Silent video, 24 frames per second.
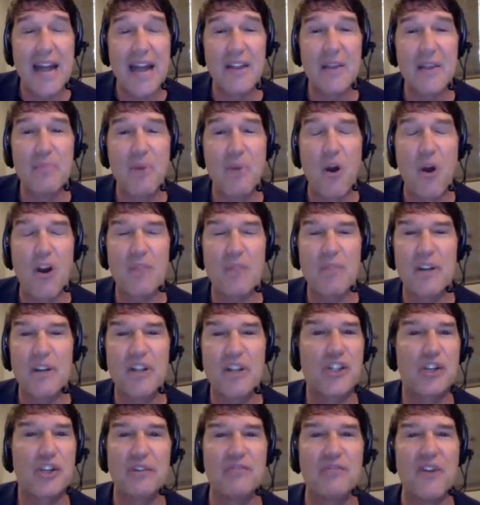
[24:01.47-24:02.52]
to knock it out of the
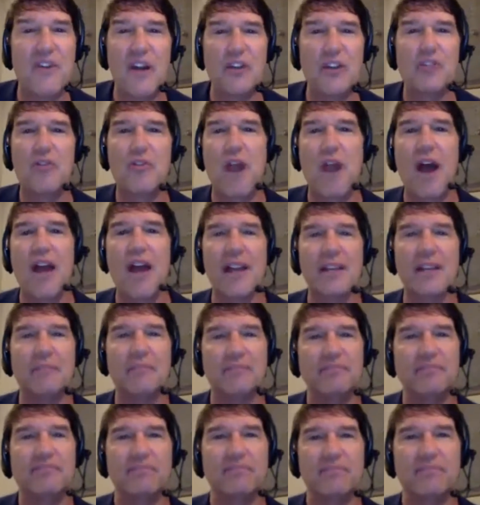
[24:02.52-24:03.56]
park, but it's sure fun
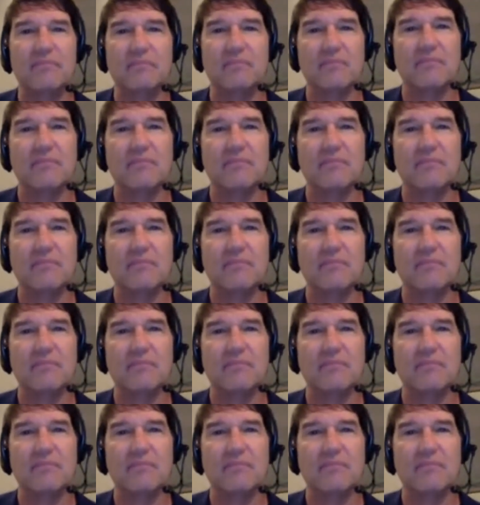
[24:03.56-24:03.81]
trying.